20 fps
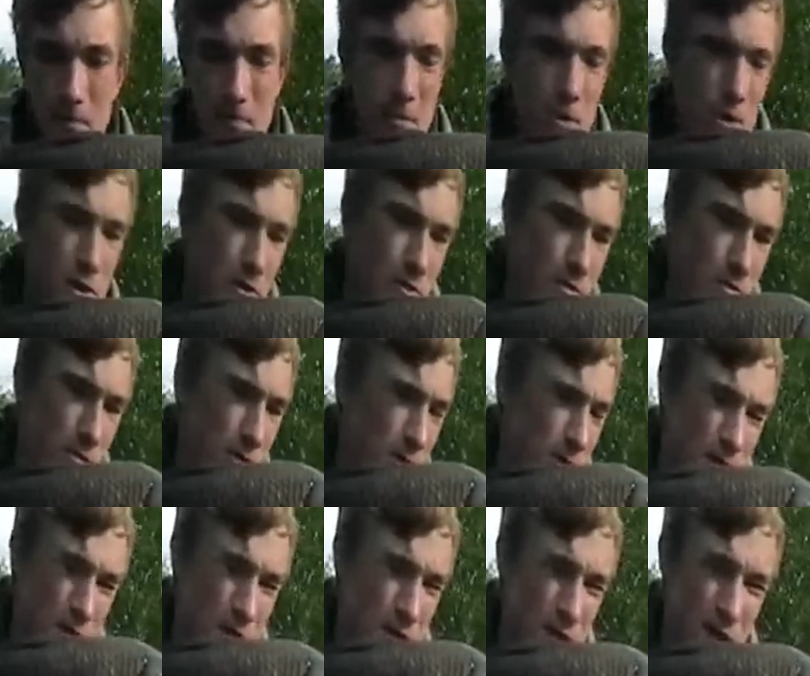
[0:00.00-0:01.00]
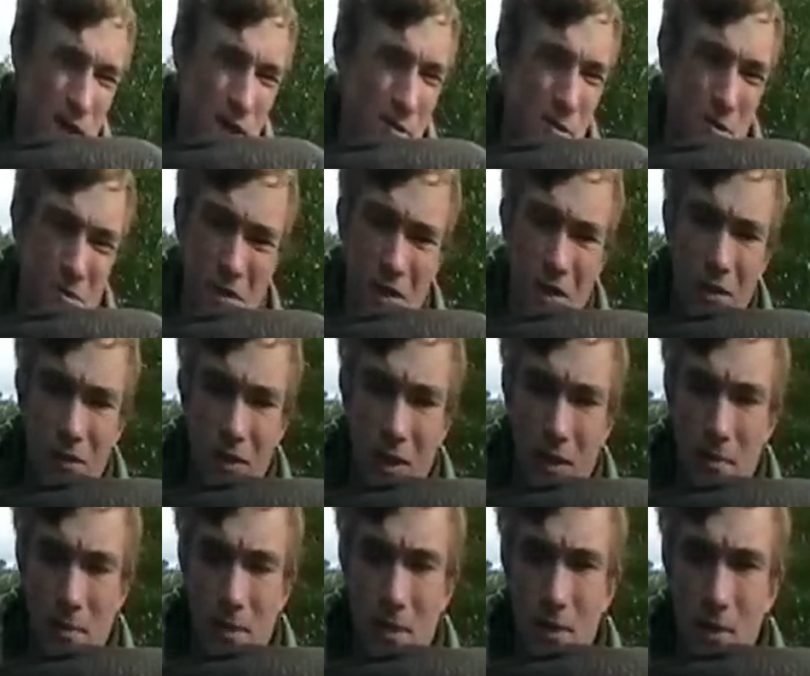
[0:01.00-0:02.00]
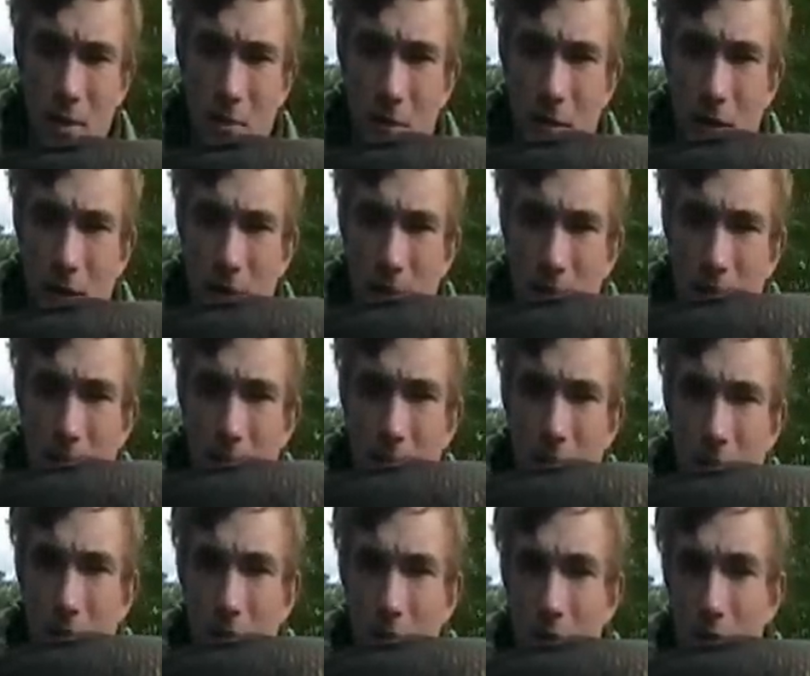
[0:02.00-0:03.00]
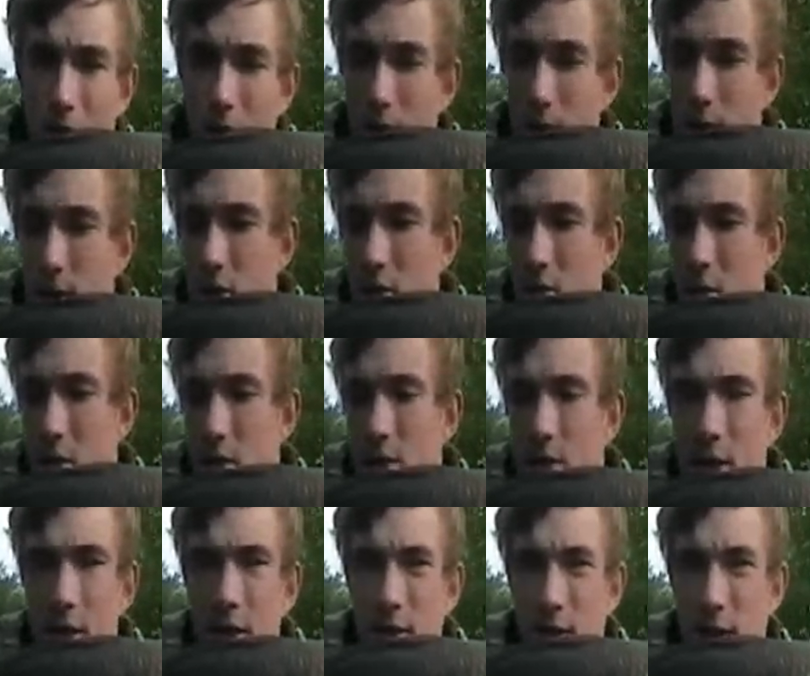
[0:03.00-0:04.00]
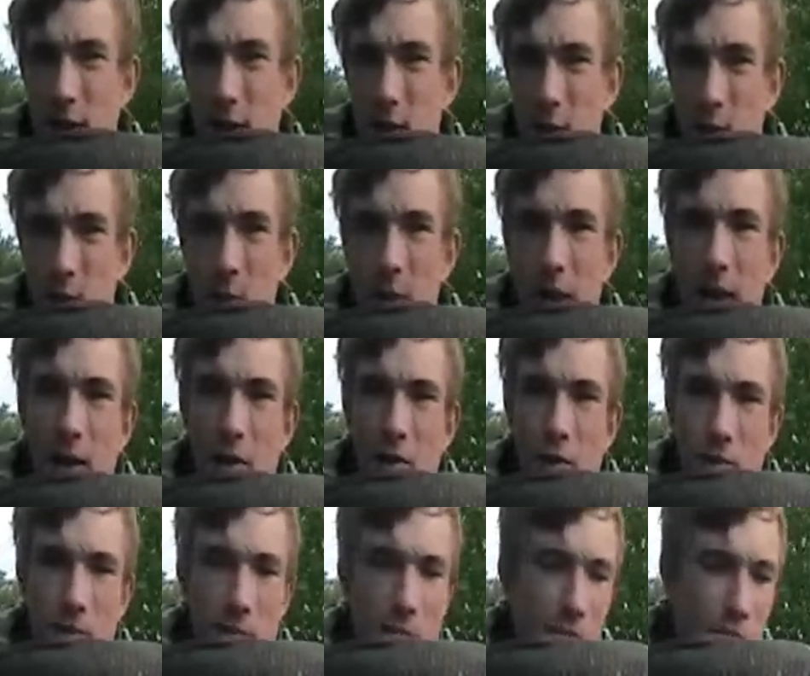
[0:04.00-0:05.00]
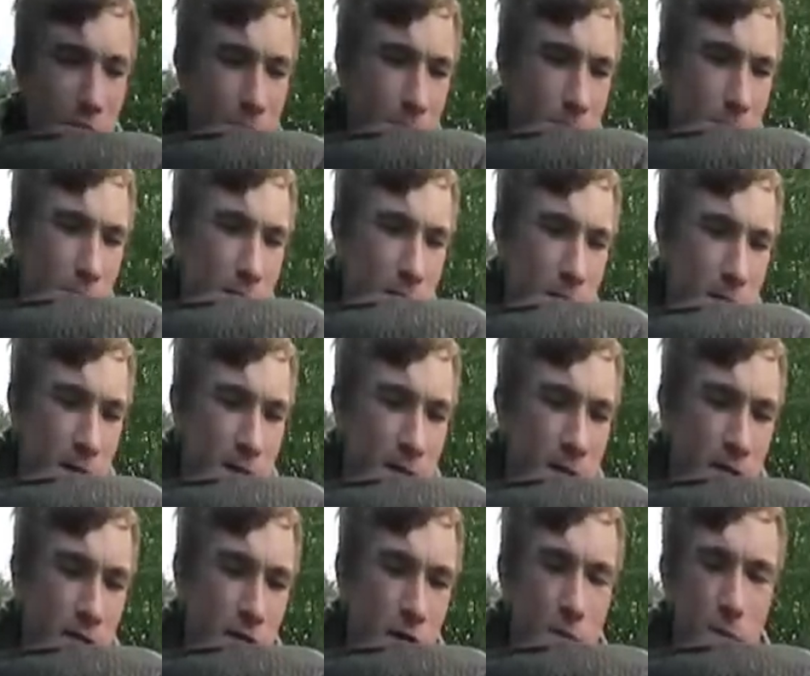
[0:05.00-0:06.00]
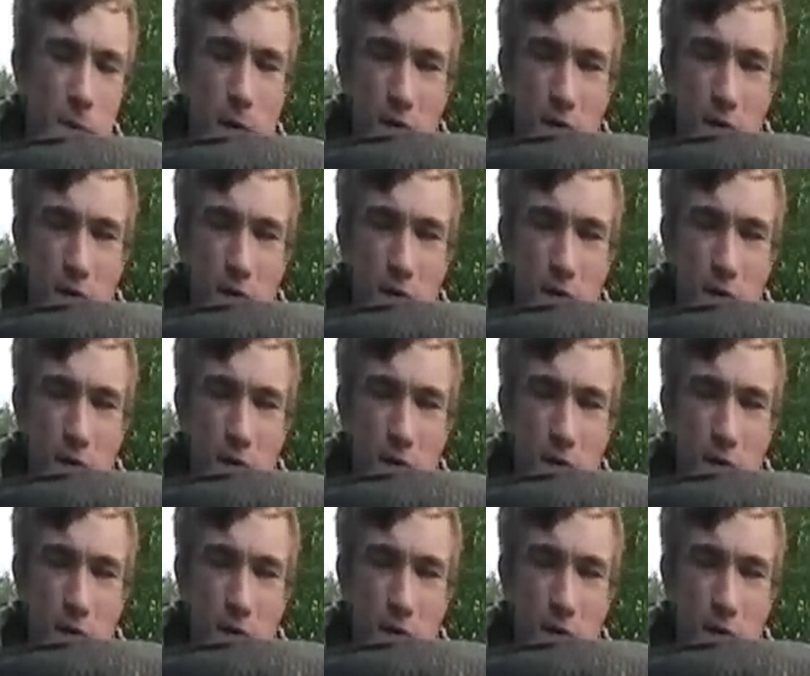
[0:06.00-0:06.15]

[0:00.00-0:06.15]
Must have, I don't know, they wouldn't be holding up at this time of year, but still, what a stunner, taking on the pellet from the island behind me. Got